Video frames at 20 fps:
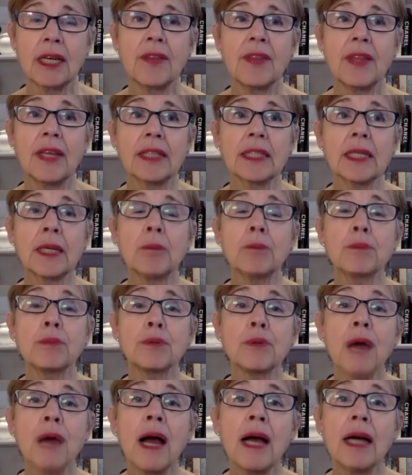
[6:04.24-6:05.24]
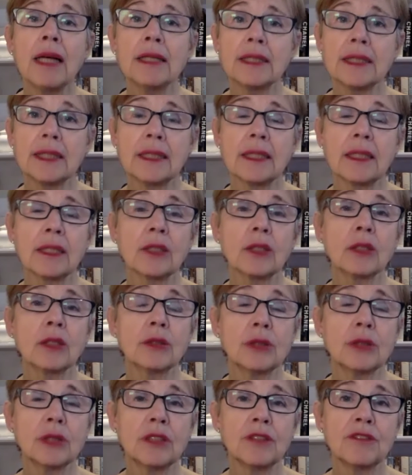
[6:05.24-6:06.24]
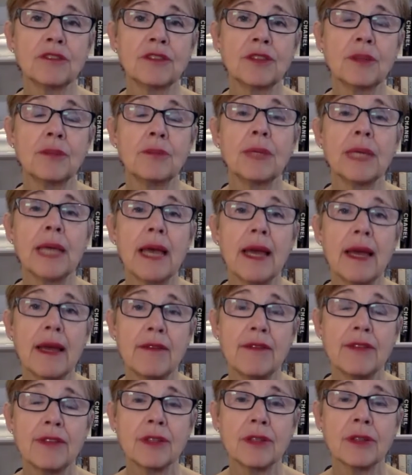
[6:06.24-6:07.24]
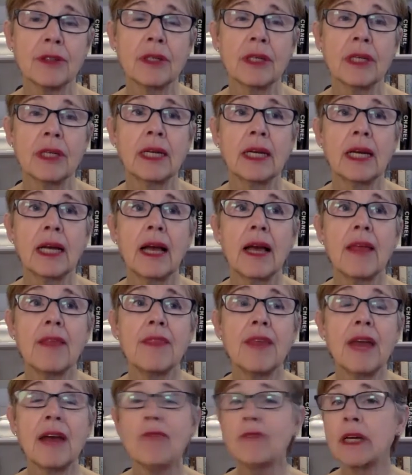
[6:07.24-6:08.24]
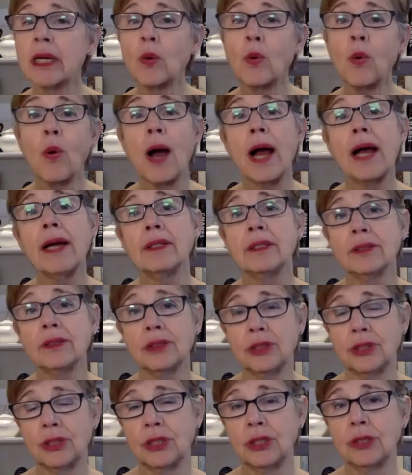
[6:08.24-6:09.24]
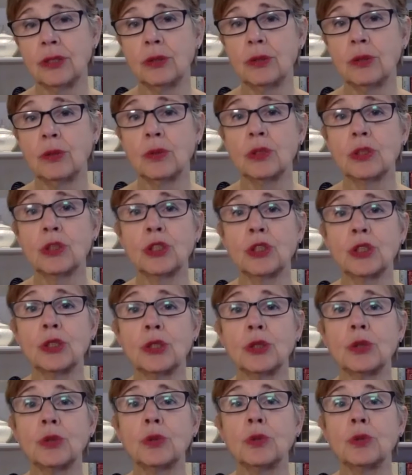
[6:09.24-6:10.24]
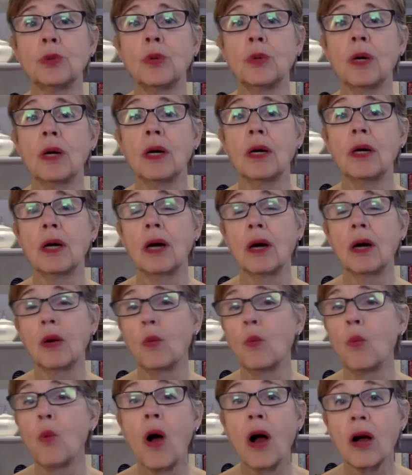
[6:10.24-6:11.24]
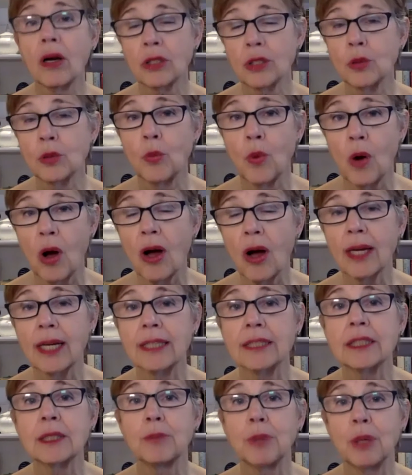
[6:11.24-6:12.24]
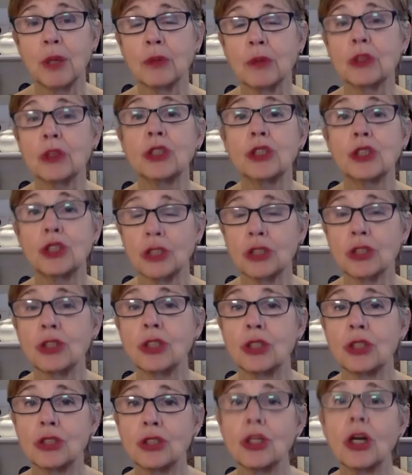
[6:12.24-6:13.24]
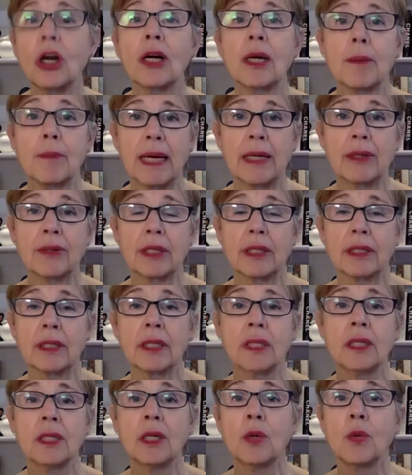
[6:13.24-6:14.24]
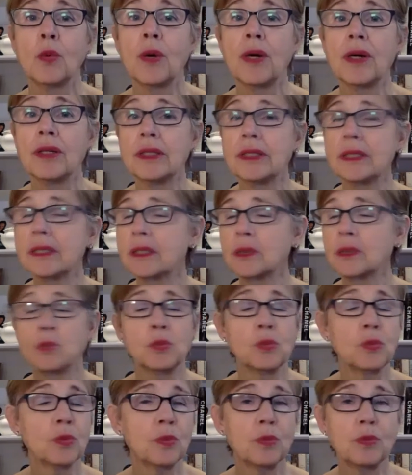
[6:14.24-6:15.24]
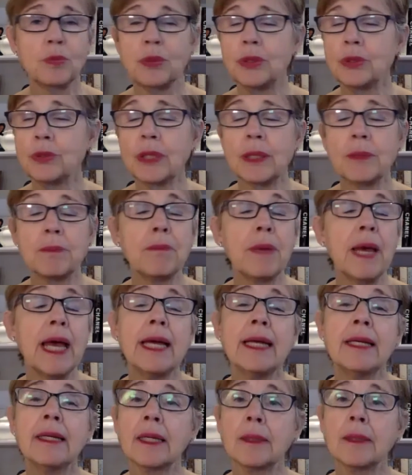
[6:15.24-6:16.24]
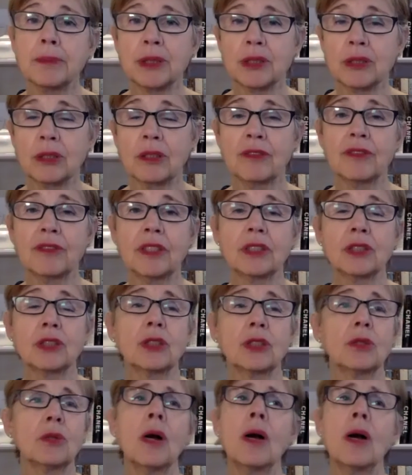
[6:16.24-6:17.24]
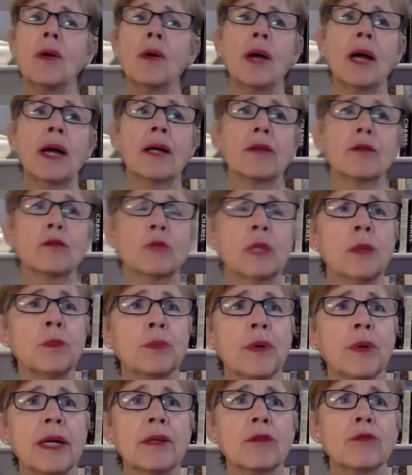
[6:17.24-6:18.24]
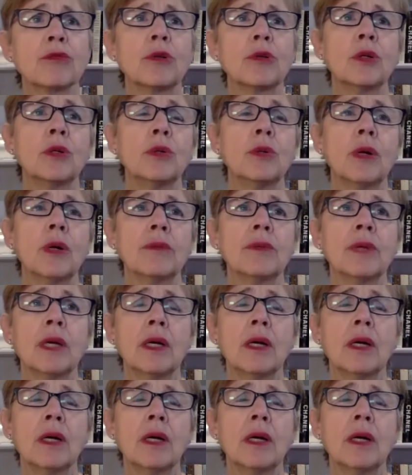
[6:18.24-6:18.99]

that comprise an inclusive behavior, that requires you to uh, walk the walk as opposed to just talk about it. Whereas you can pay lip service to, oh, I had a real breakthrough on,